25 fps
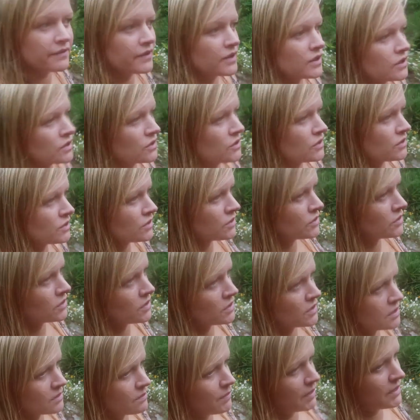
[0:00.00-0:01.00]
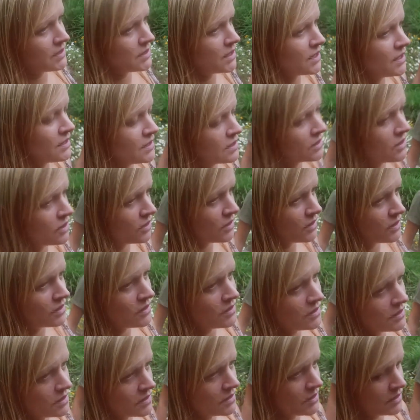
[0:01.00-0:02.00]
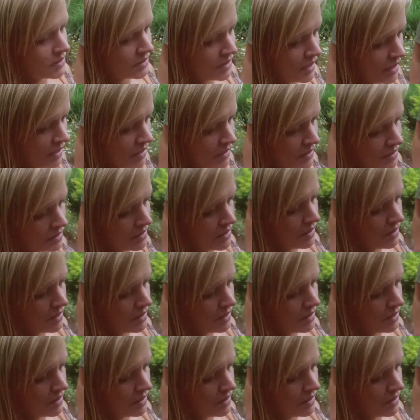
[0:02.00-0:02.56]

for lunch because it's my turn to cook lunch today,